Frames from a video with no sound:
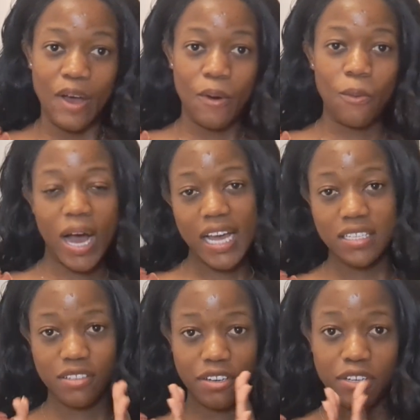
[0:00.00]
why I
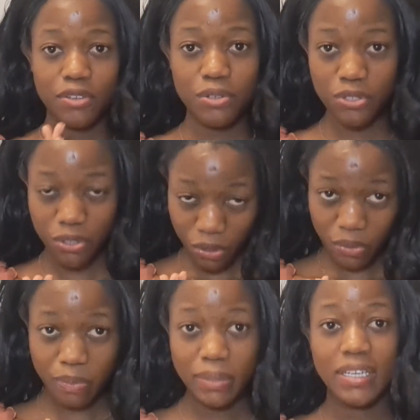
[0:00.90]
started
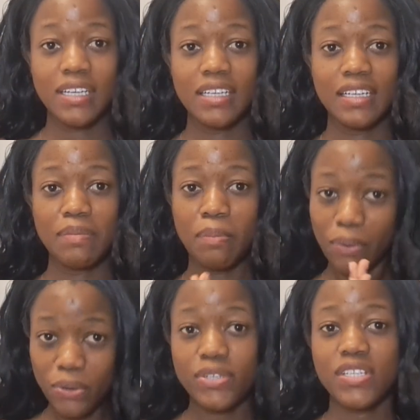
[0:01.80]
YouTube,
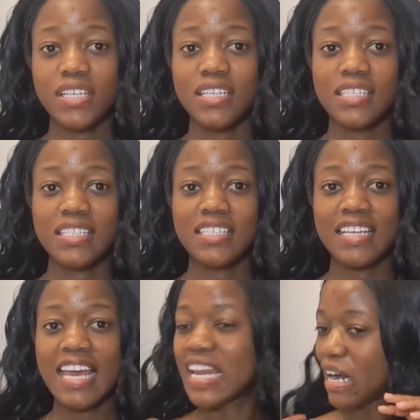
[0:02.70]
paused it,
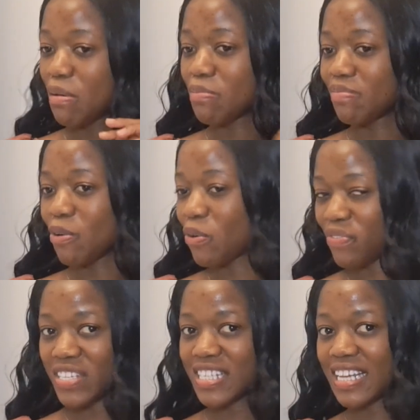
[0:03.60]
and now I'm all
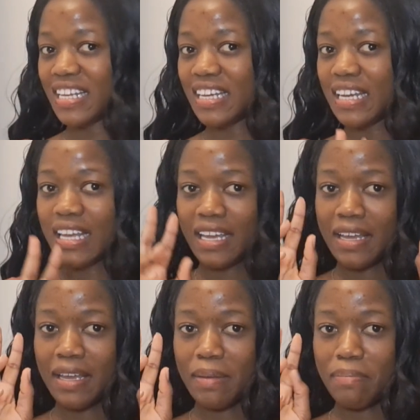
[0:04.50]
of a sudden
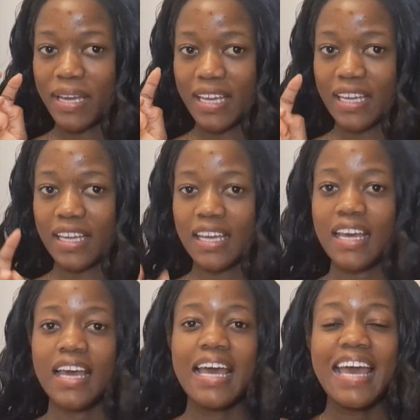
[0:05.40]
back.
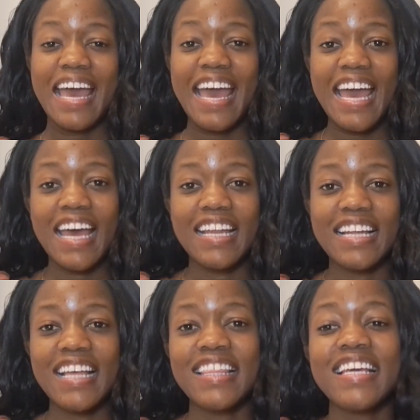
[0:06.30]
And
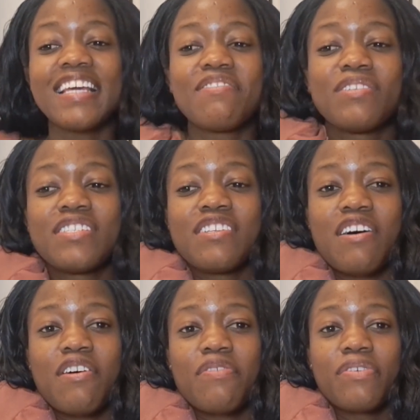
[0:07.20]
I think it would
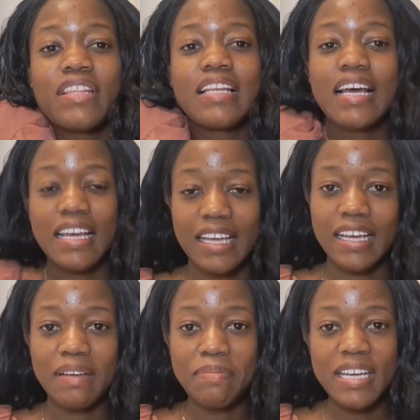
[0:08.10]
start off with like
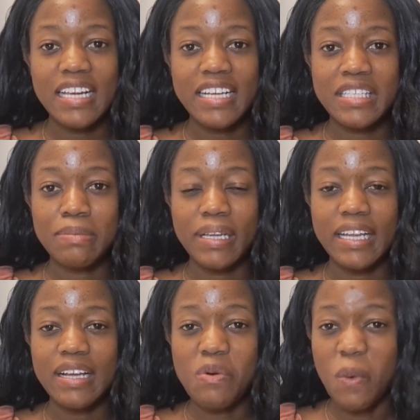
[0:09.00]
mainly
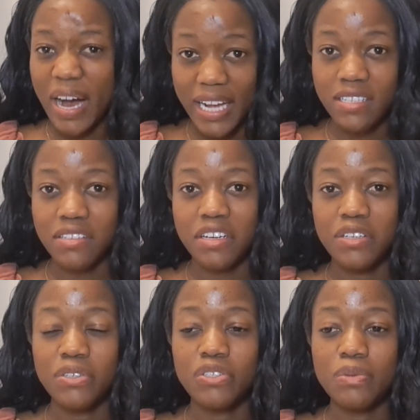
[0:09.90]
explaining why I
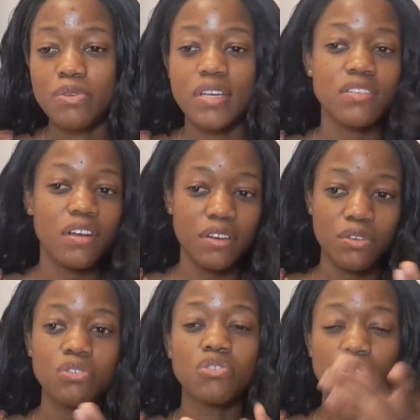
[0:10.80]
started YouTube. So I started
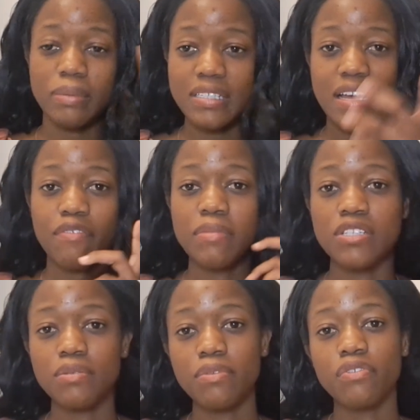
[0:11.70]
YouTube, as I've
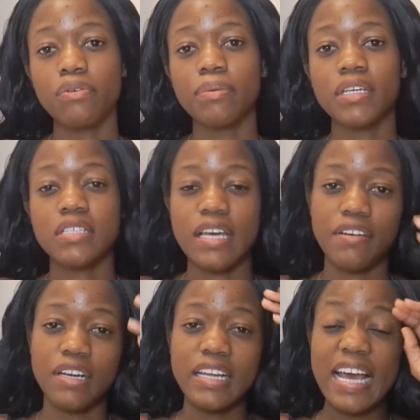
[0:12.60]
mentioned before, because I
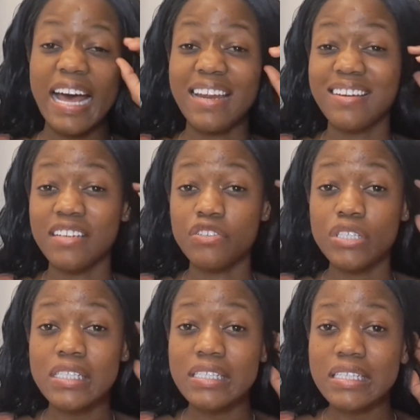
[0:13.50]
really had an
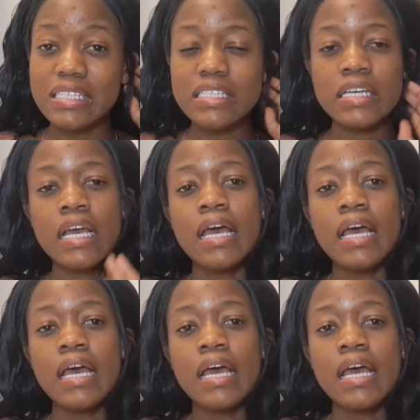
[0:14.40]
interest in it.